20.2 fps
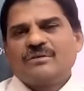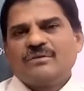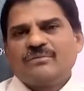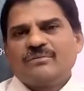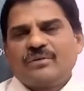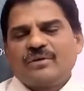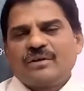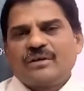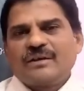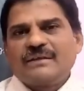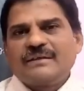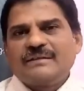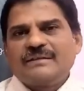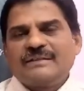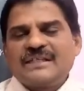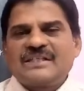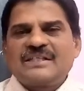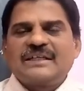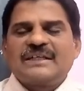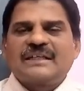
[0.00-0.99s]
for
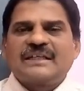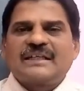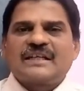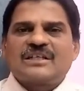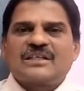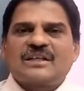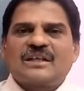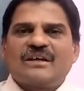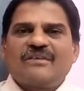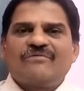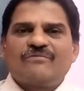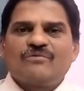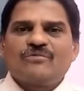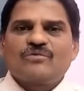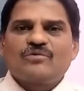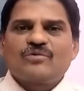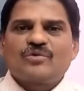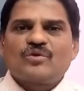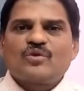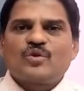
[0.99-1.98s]
disintegration of
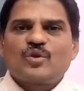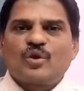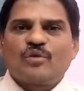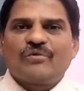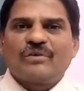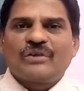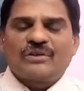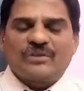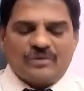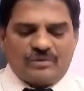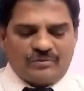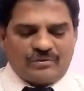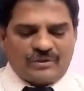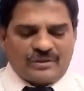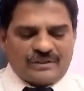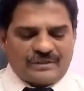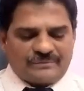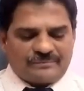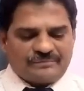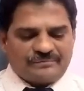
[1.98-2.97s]
Soviet
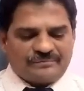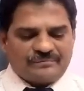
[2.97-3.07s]
Union.